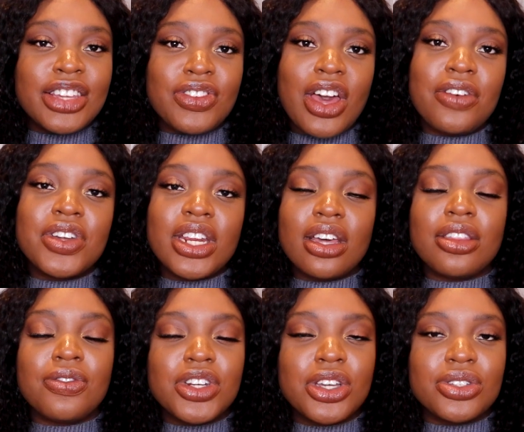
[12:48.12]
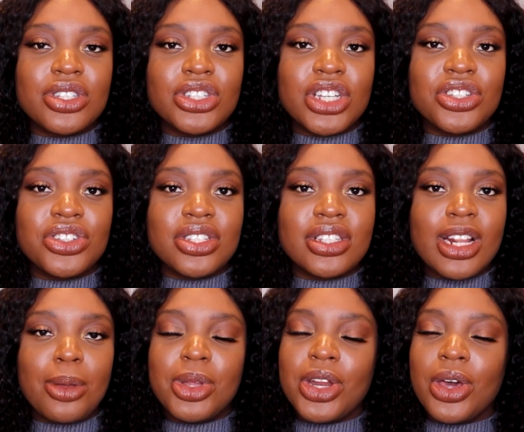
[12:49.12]
If you have any other video suggestions,
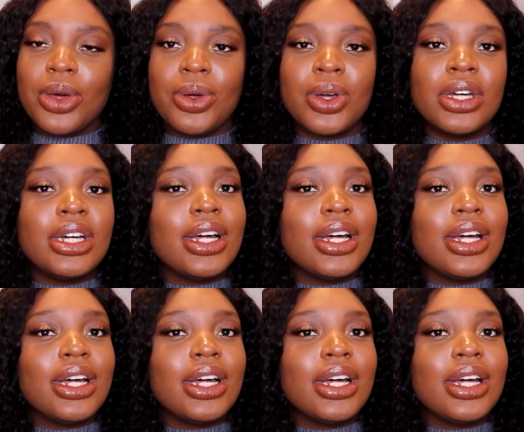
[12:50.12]
let me know.